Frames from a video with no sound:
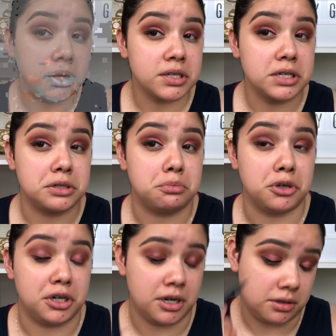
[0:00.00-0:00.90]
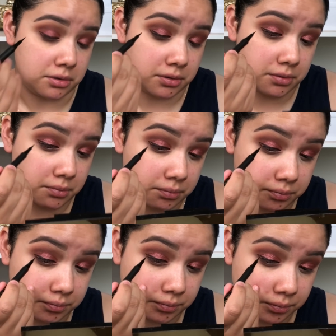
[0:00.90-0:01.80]
It's actually pretty nice.
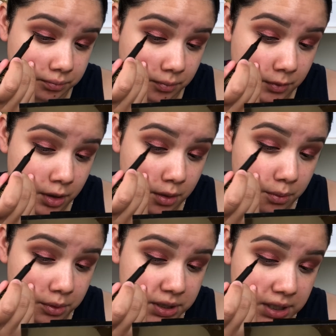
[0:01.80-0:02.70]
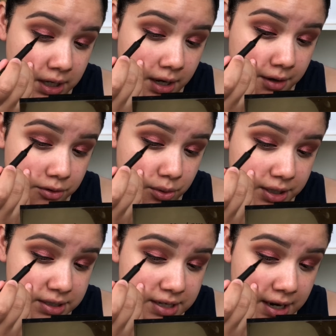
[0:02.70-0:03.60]
We'll see how it
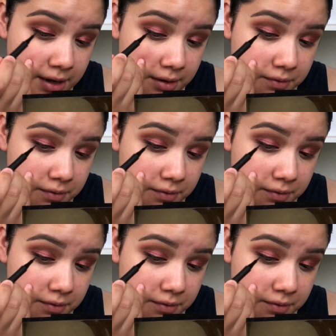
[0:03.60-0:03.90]
dries down,